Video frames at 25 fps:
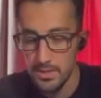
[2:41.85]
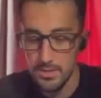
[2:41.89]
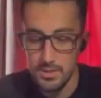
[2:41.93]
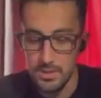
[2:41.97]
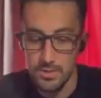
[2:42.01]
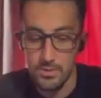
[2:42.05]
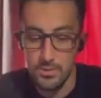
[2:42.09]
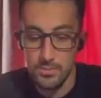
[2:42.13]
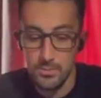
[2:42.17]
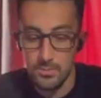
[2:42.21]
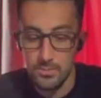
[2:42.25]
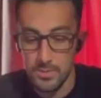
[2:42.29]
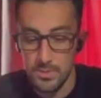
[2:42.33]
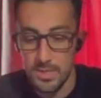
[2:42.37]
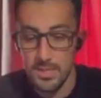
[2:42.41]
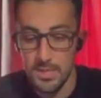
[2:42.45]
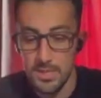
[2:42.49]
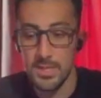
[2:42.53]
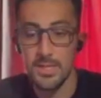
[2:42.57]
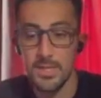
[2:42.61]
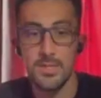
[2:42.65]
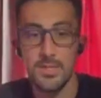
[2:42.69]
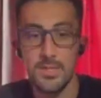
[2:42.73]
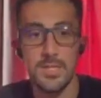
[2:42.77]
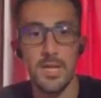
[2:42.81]
So
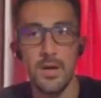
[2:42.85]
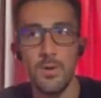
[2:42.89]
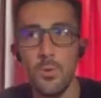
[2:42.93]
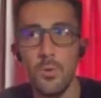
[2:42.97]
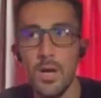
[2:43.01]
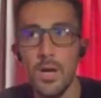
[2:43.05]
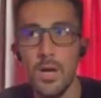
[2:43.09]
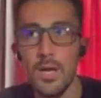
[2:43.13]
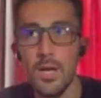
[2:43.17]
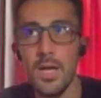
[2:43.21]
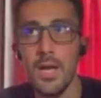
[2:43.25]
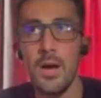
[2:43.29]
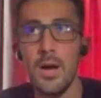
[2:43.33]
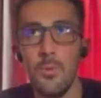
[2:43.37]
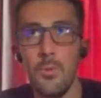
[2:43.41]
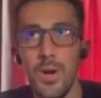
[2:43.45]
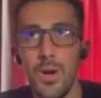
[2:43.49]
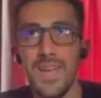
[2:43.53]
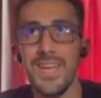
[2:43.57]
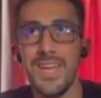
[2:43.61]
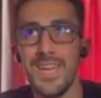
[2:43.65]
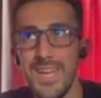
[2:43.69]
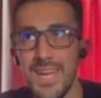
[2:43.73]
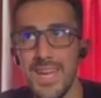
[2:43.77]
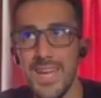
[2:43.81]
that's how
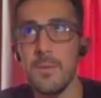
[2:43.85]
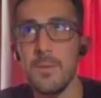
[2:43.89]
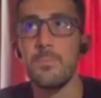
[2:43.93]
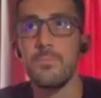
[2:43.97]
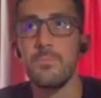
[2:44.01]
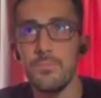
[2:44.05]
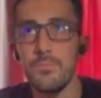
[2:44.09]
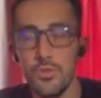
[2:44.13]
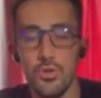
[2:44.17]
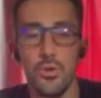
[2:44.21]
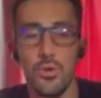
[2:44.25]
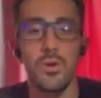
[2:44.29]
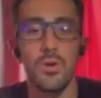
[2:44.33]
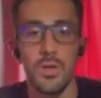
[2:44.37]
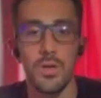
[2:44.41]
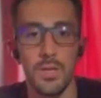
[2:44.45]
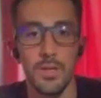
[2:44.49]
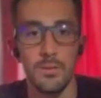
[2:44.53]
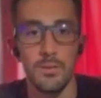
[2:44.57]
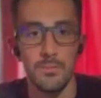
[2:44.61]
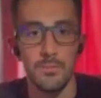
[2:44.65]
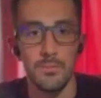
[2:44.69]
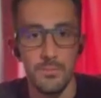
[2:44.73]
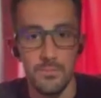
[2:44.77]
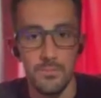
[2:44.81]
I kept
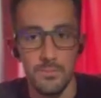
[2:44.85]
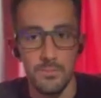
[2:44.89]
drawing